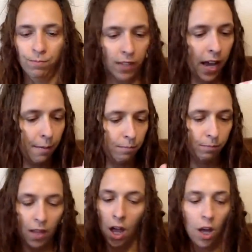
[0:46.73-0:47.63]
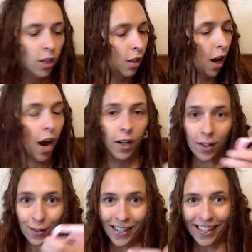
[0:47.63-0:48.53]
Okay. Are you
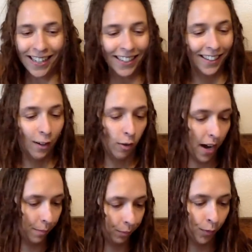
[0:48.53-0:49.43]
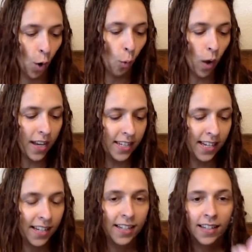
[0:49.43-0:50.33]
guys ready? All right. What
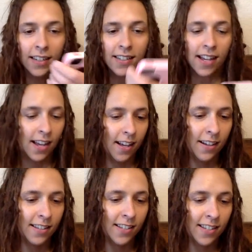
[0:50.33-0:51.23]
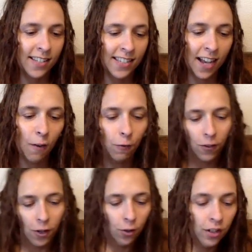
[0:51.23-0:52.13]
does a cell
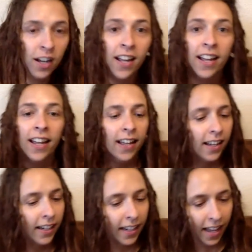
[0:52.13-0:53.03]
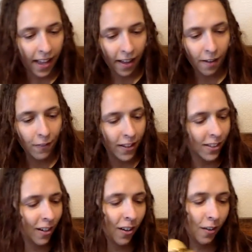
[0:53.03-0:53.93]
phone give his
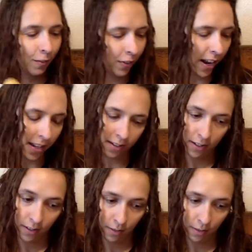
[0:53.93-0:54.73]
girlfriend?